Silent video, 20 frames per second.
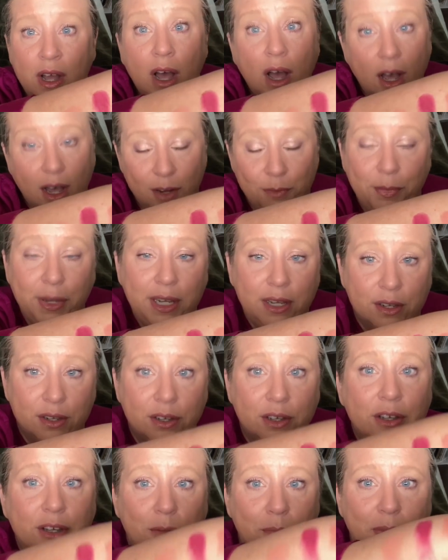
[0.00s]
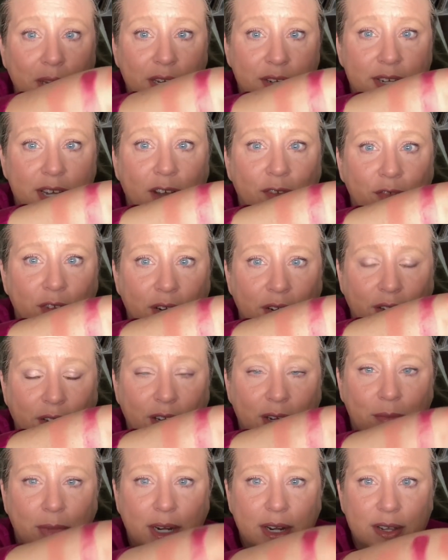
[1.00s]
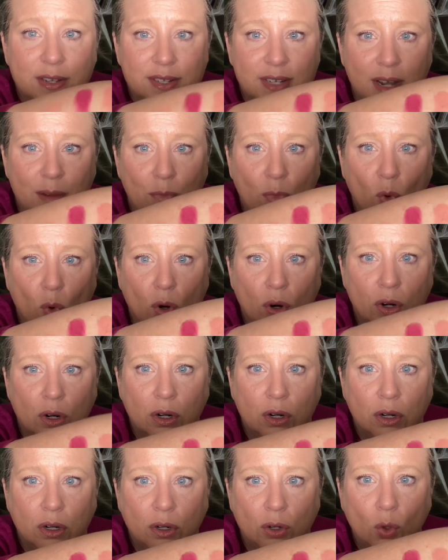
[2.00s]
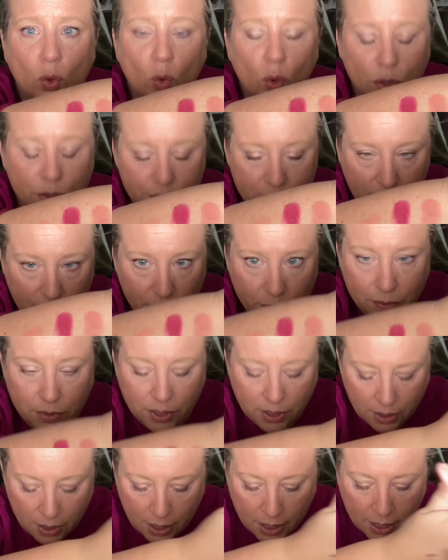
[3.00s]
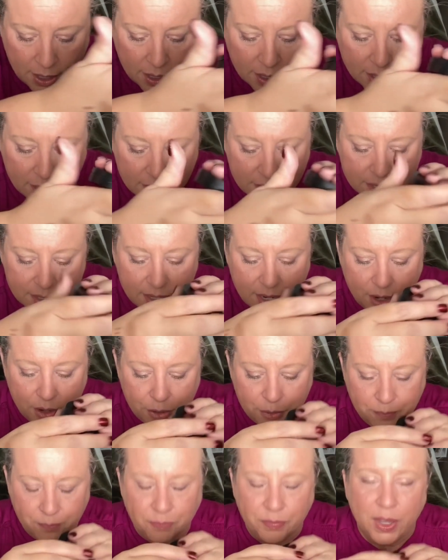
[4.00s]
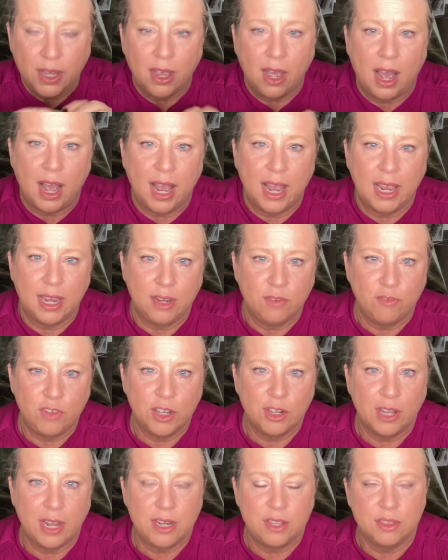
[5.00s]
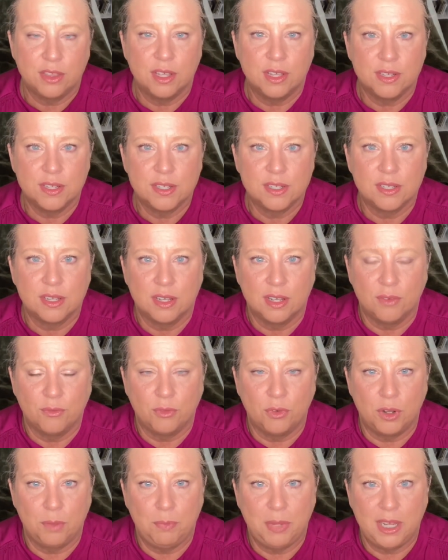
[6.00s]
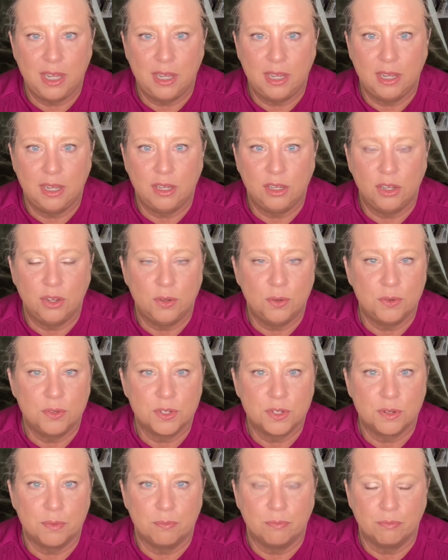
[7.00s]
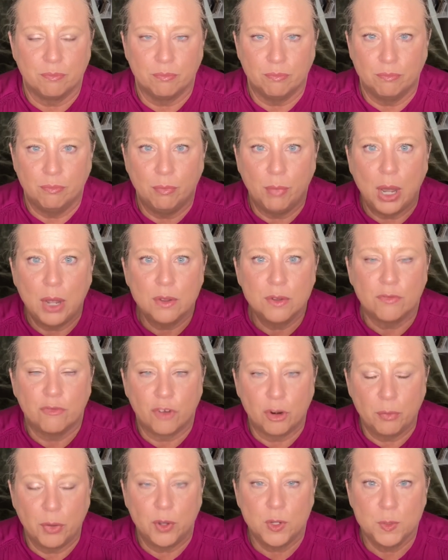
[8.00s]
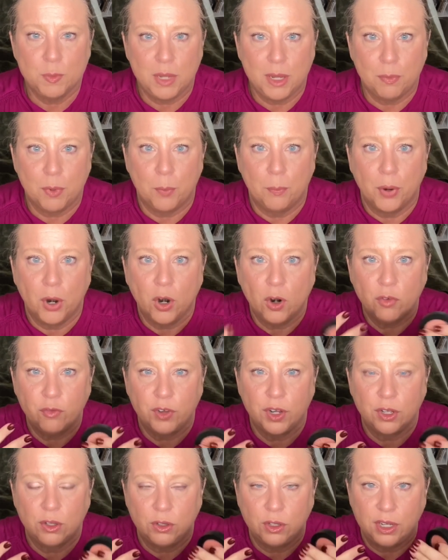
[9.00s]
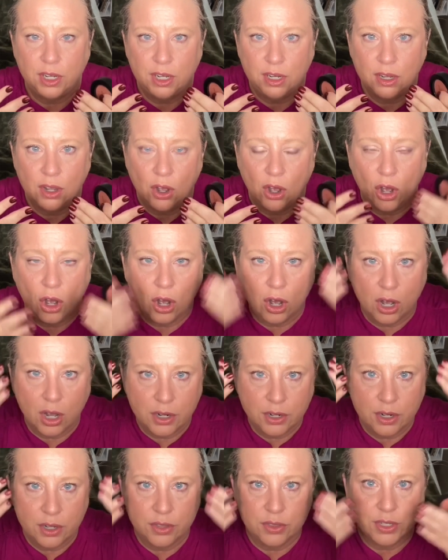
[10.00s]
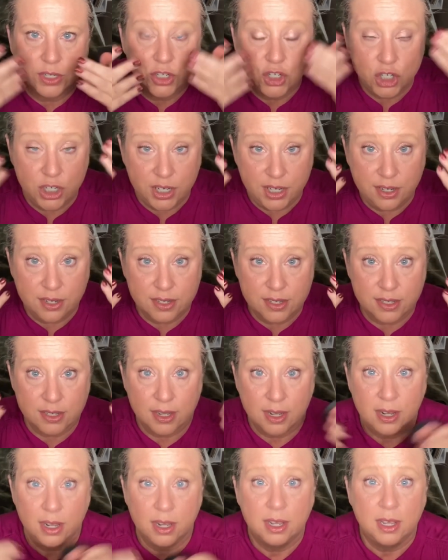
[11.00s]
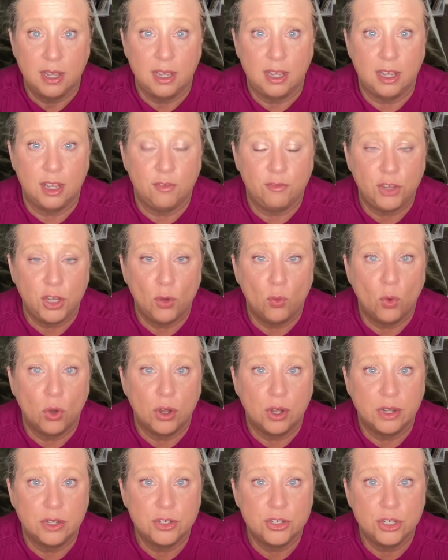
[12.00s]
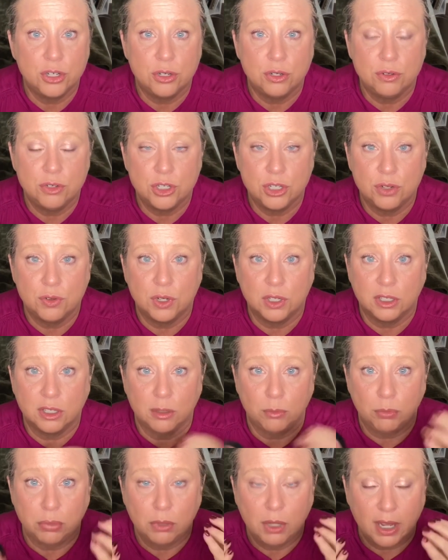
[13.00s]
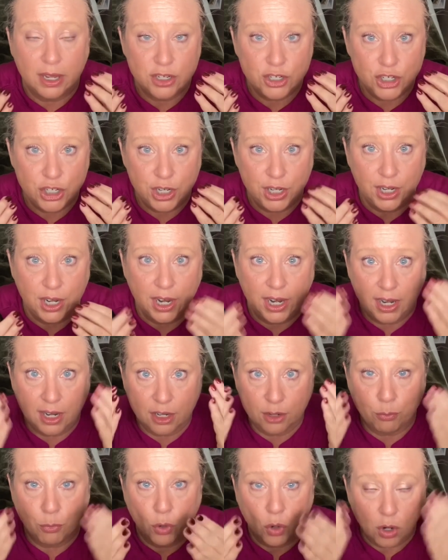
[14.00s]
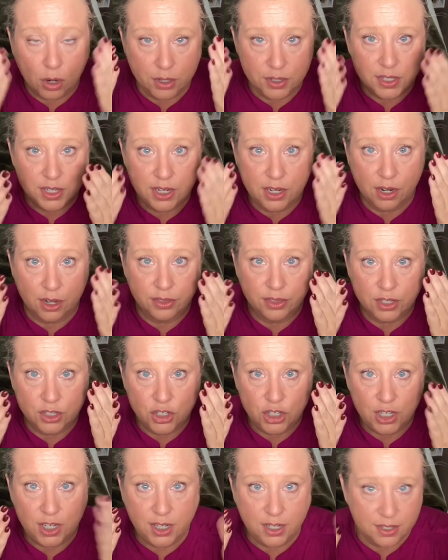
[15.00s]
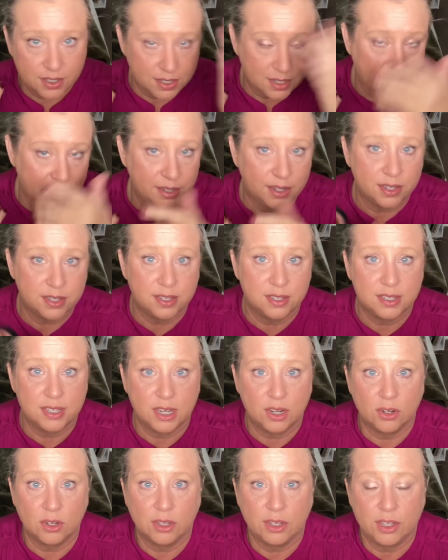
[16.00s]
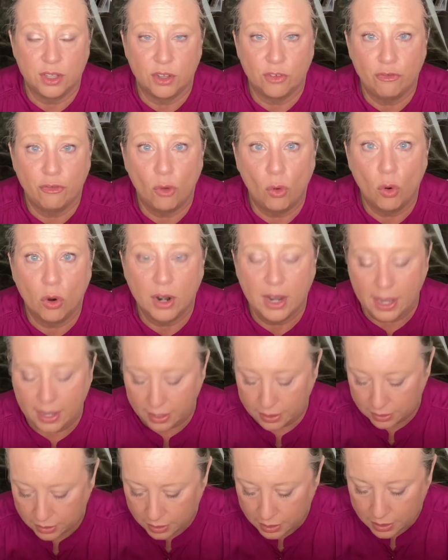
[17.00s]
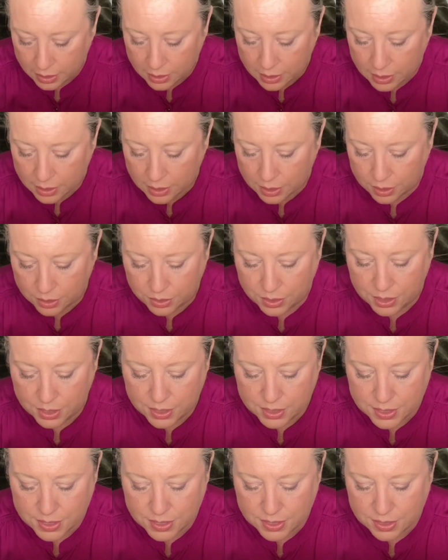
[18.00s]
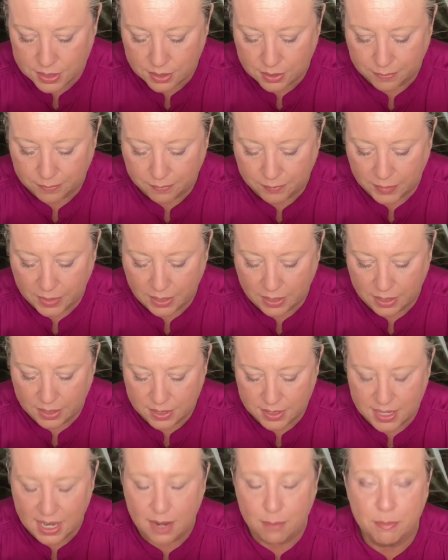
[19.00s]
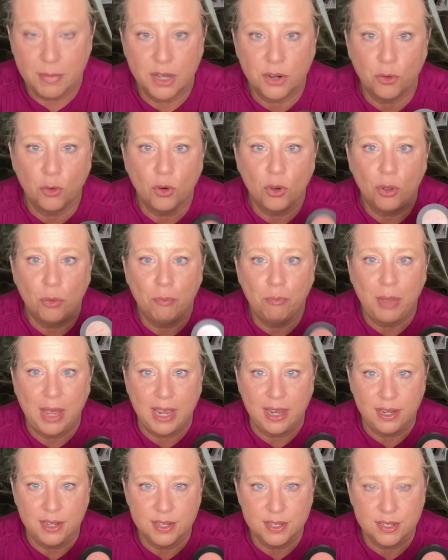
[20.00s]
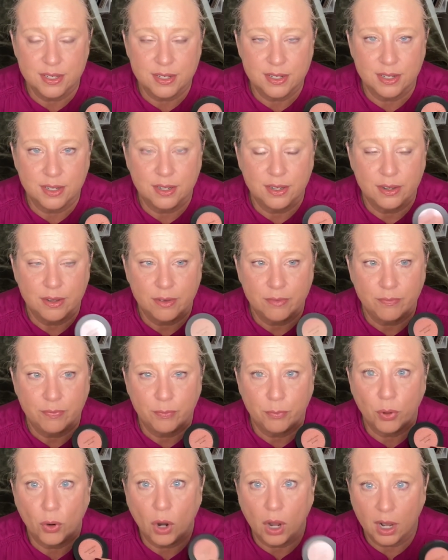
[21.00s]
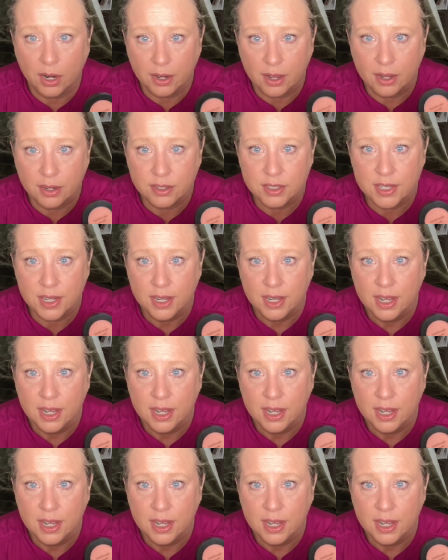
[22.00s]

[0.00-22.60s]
on me it could be, definitely, because I'm more cool toned. So I feel like this would be used for most people perfectly on the cheeks if you want to do a little blushing and bronzing on the cheeks, not necessarily the forehead. This is a mineral based product